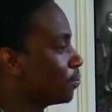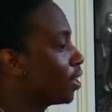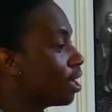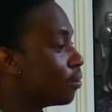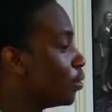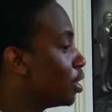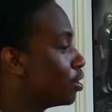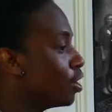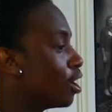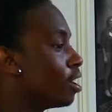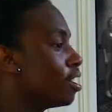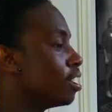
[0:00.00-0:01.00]
Yeah, we could
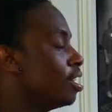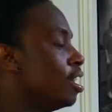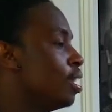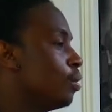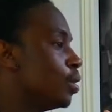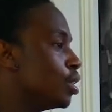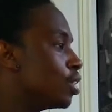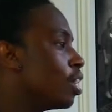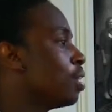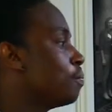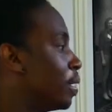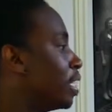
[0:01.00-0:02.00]
all
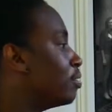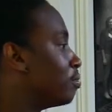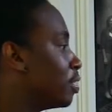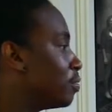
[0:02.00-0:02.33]
benefit